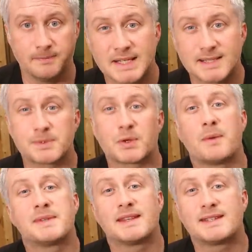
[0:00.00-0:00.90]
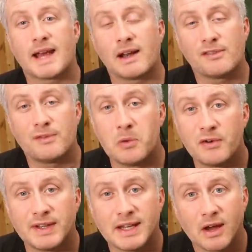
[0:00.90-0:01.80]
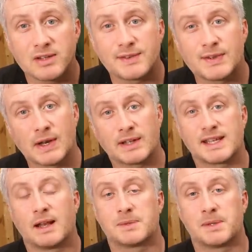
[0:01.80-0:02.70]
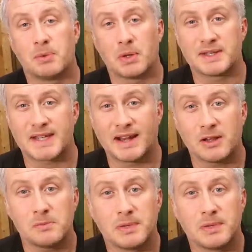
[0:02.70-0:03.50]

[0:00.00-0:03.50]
Please subscribe to the channel for more videos if you'd like to help support the channel,